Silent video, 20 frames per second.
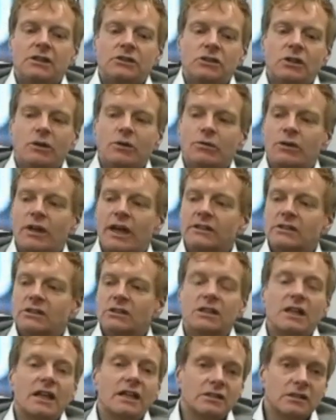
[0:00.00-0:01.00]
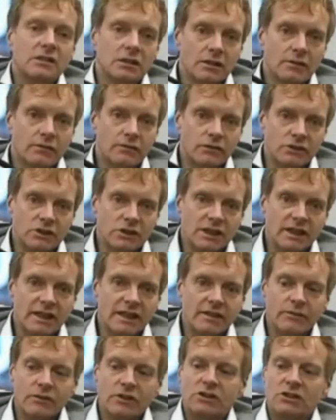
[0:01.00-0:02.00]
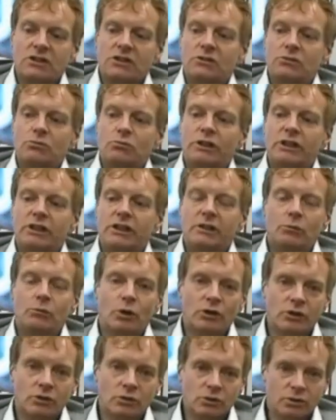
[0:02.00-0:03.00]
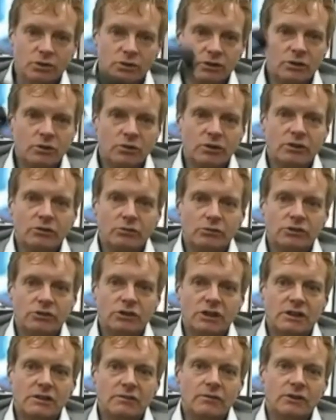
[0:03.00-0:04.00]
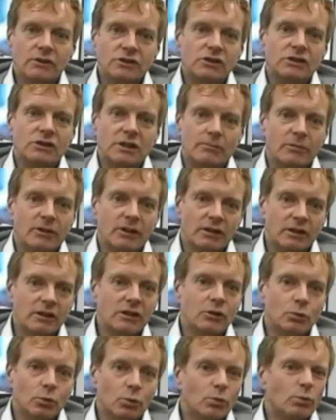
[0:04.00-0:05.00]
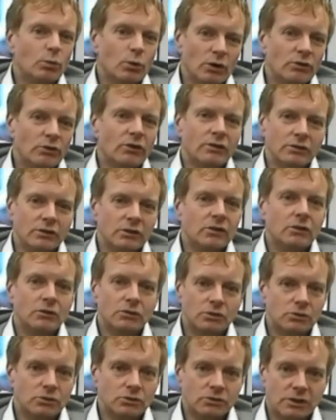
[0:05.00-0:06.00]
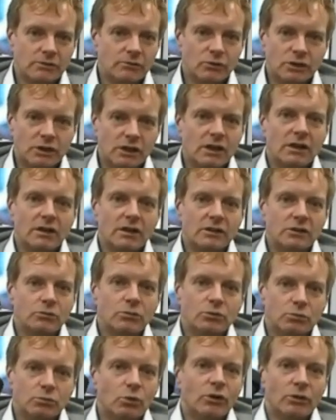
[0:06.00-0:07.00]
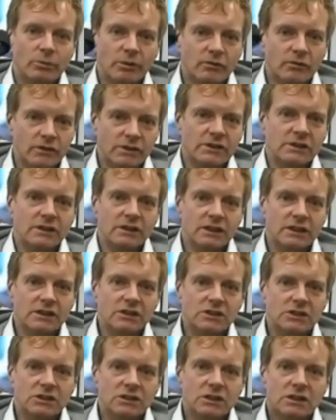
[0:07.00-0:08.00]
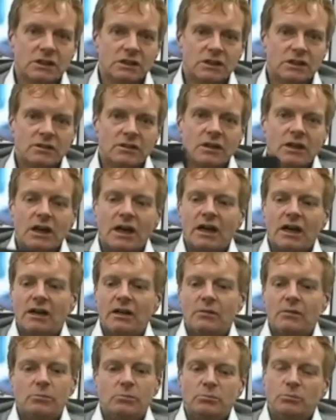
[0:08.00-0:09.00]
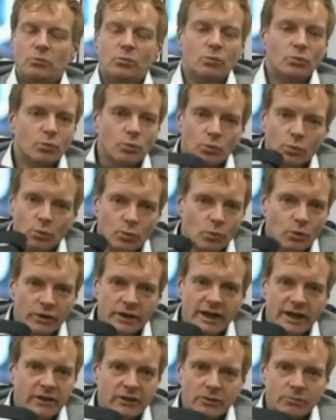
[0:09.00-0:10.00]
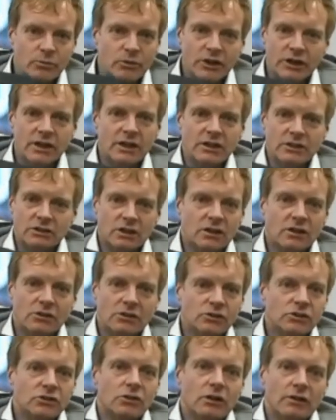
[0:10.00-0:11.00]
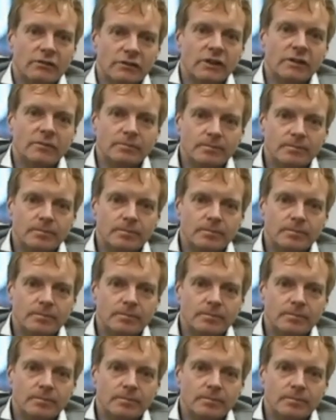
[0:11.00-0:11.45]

So that's the difference there. This is really what you're going to receive. This is something that you would want on a concours level car. You would want to be fitting these. Uh, Without them, the car's going to look scruffy.